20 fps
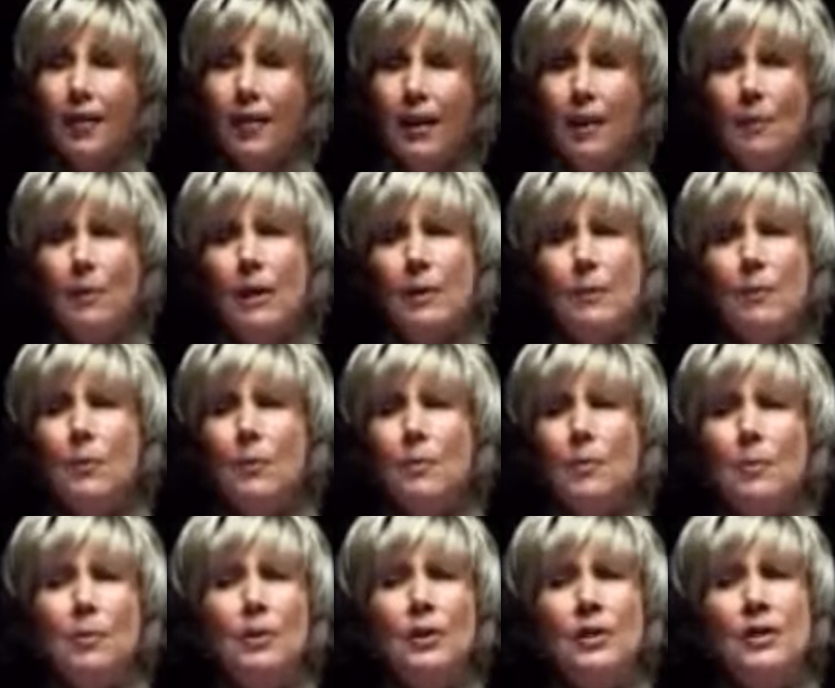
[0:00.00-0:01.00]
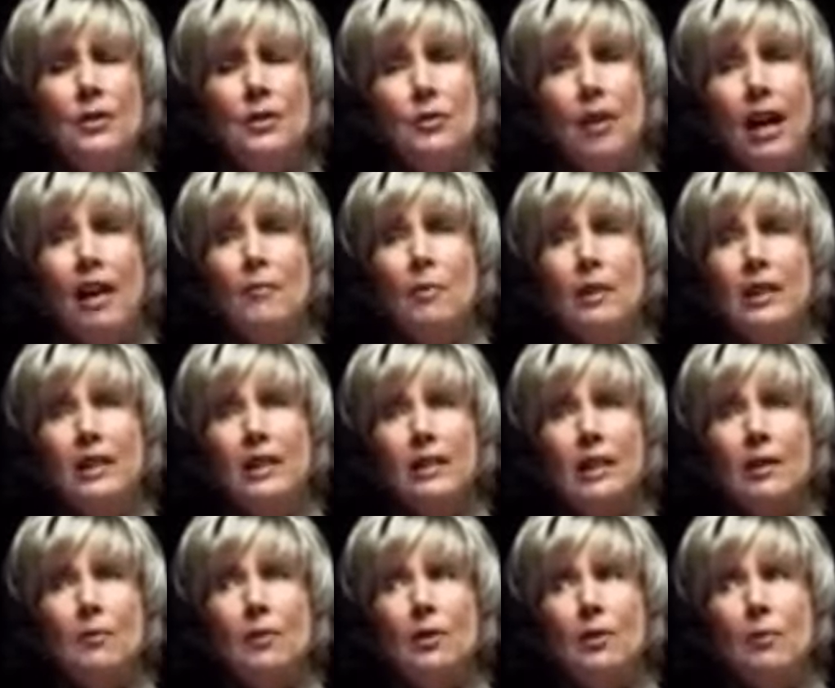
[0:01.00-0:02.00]
And then we pulled in the driveway and he
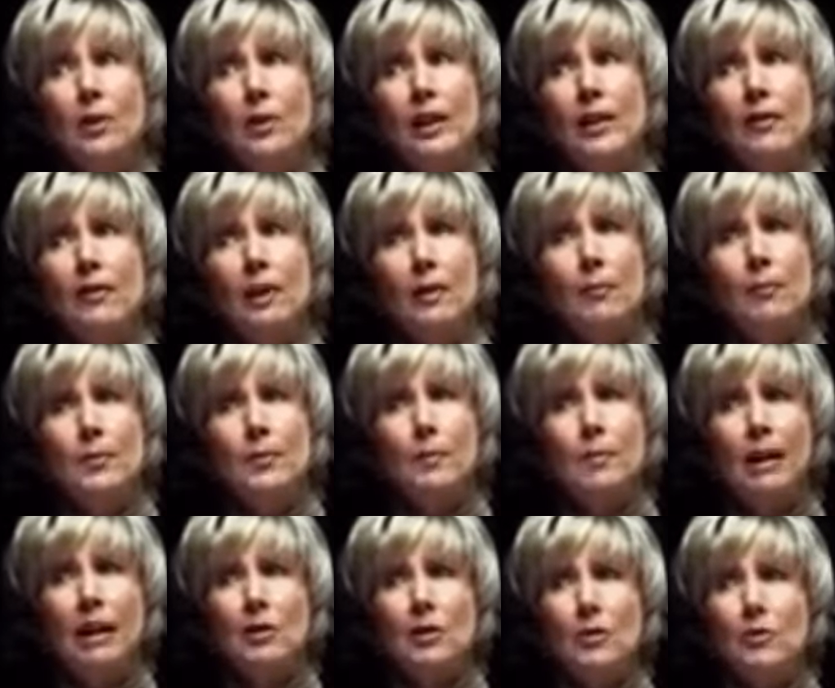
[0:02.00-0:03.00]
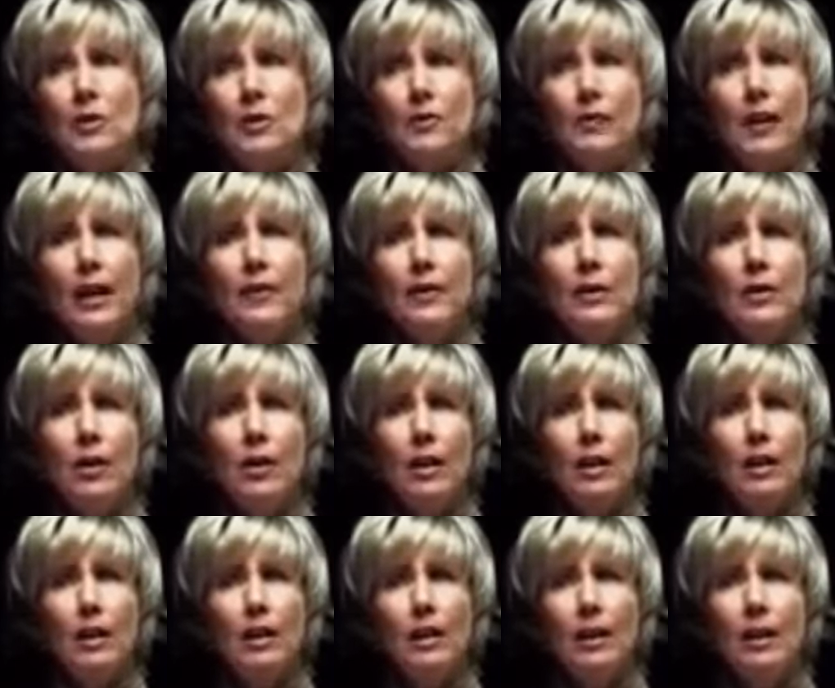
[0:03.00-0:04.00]
said, "Well, then what do you think splashovers of heaven
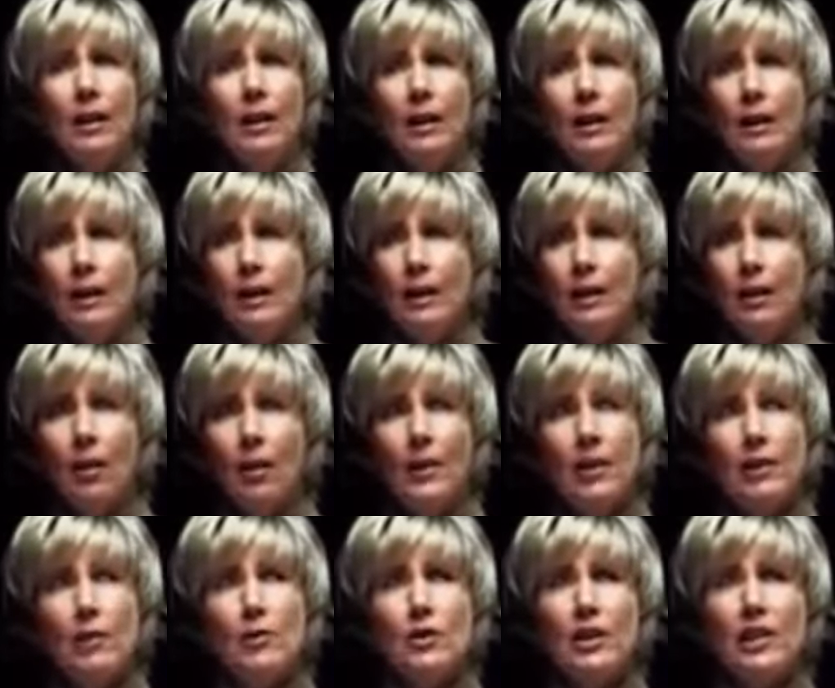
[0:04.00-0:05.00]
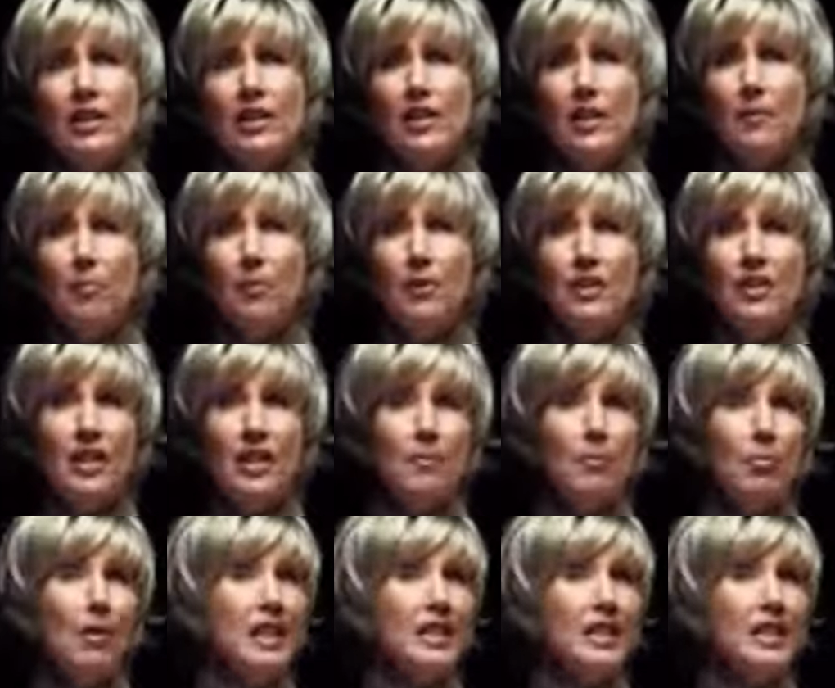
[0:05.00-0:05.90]
are? Are they those easy breezy